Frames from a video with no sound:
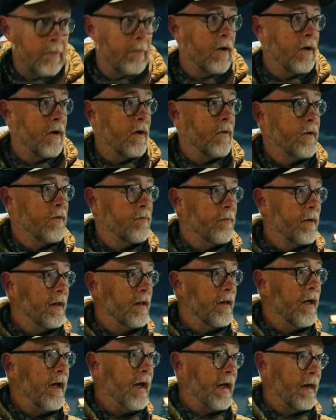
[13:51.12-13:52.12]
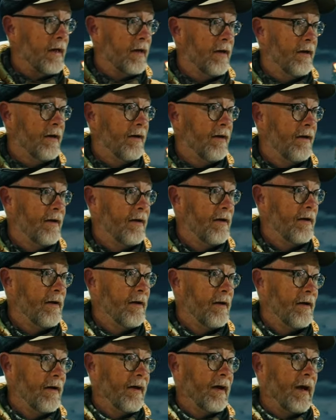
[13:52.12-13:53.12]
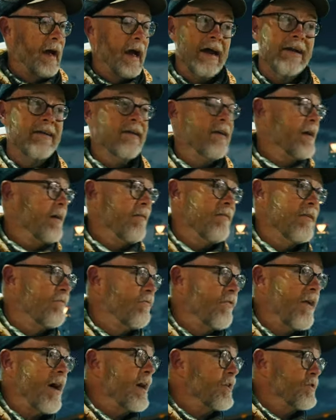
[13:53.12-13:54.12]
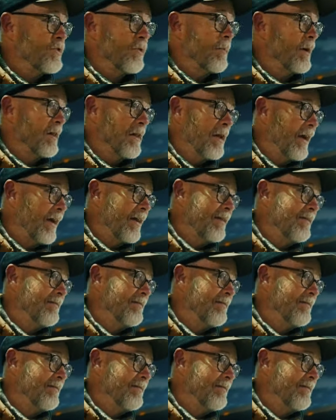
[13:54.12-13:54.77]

bar with my leg. Yeah. And he didn't even fracture my leg.